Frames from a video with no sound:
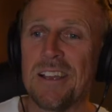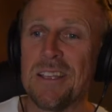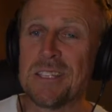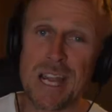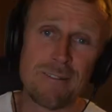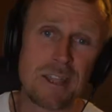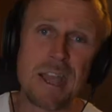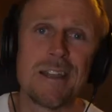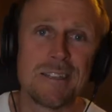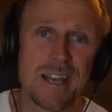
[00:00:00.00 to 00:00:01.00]
instead of a
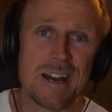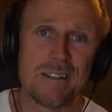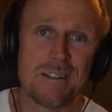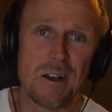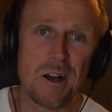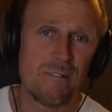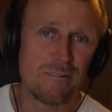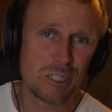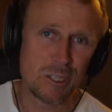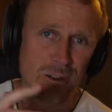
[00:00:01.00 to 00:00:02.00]
countdown, I've
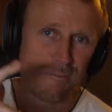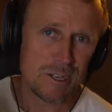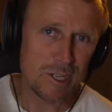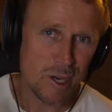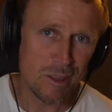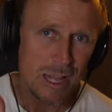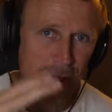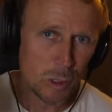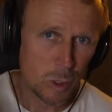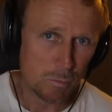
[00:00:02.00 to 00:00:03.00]
just got a video that
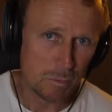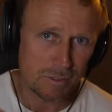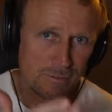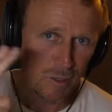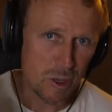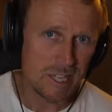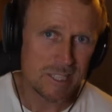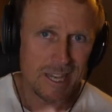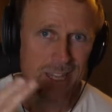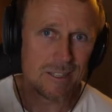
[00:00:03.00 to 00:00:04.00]
loops for thirty
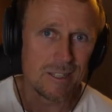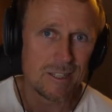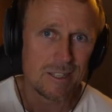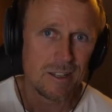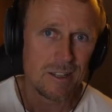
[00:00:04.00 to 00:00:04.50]
seconds.